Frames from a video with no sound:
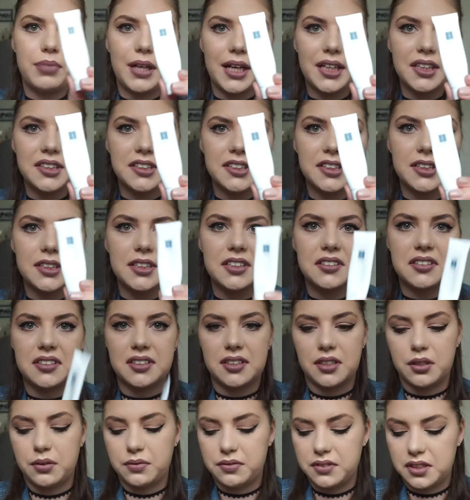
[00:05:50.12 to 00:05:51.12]
packaging
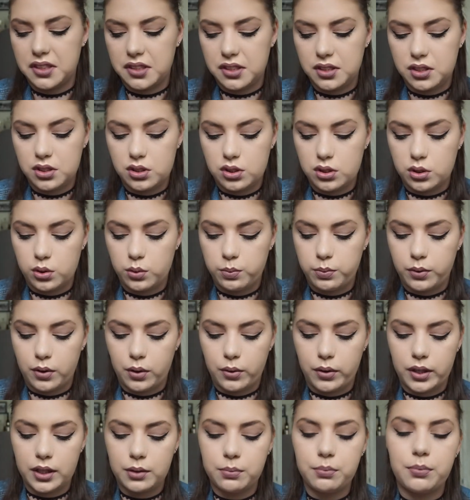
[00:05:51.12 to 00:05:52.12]
itself is so
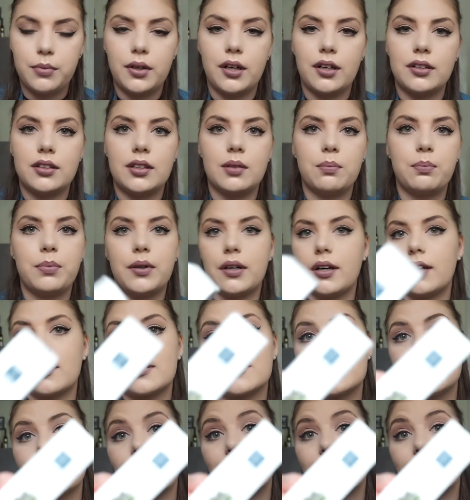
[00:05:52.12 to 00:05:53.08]
boring, but the box,